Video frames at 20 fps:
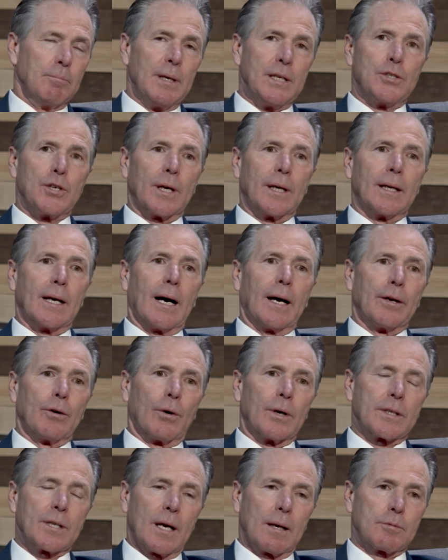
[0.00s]
BJ, I
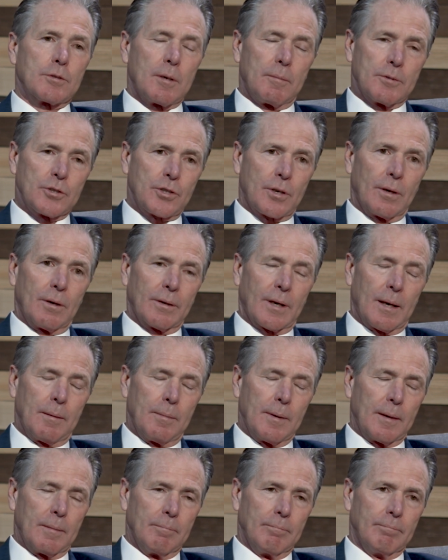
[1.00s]
know our time's almost gone, got
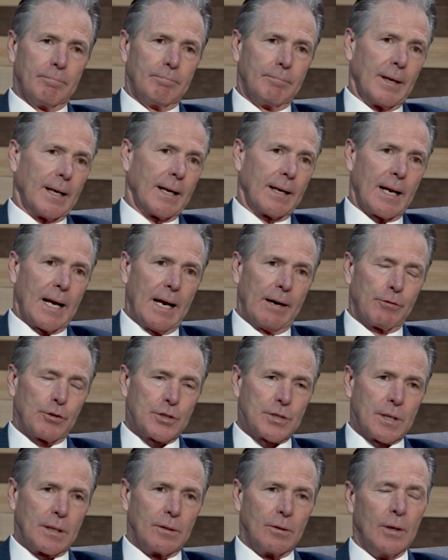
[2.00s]
about a minute and a half
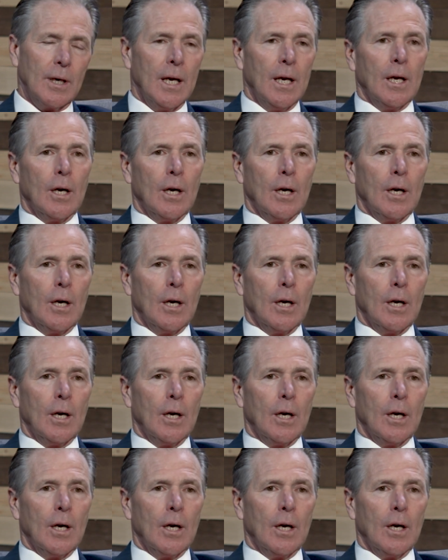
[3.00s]
or so.